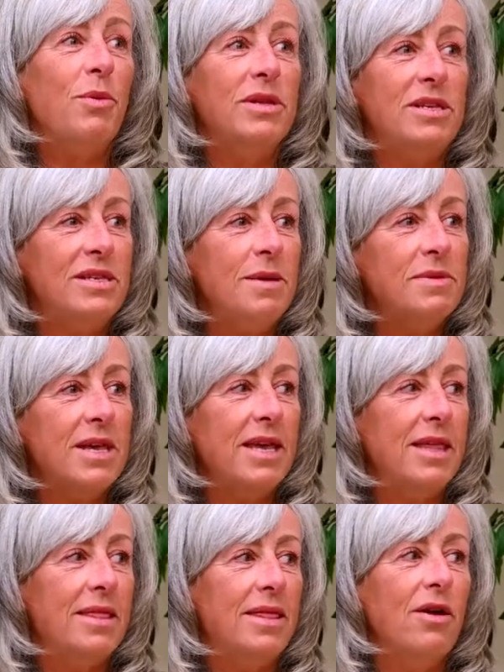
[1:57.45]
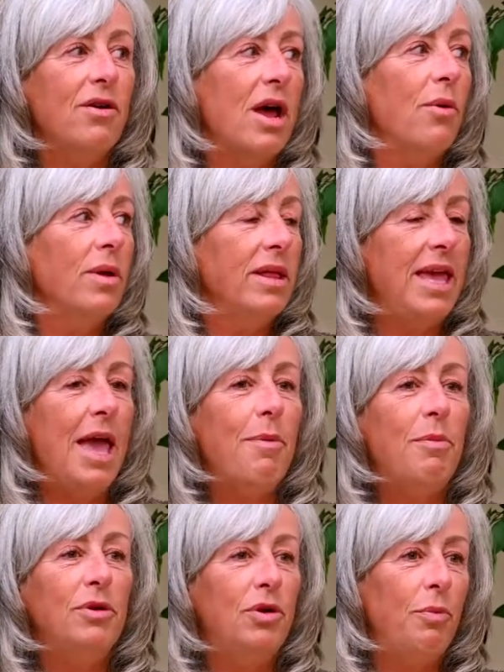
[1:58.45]
well, it just seems like they're not really
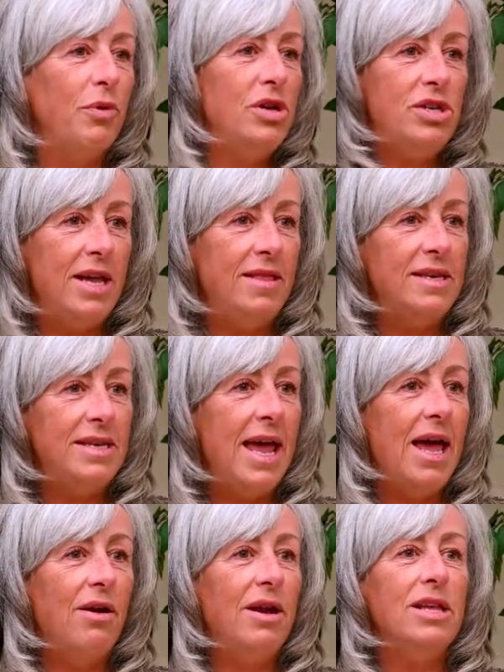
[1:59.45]
capable to appreciate the town